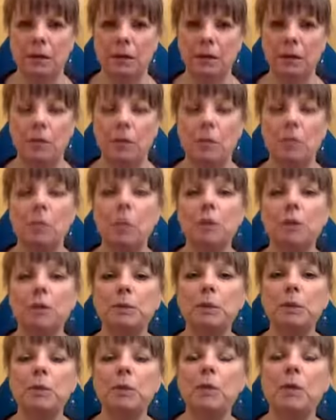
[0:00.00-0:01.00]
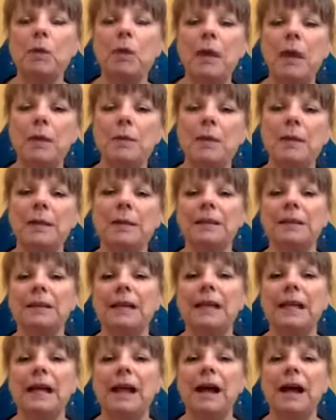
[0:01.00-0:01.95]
Most people will come in and say,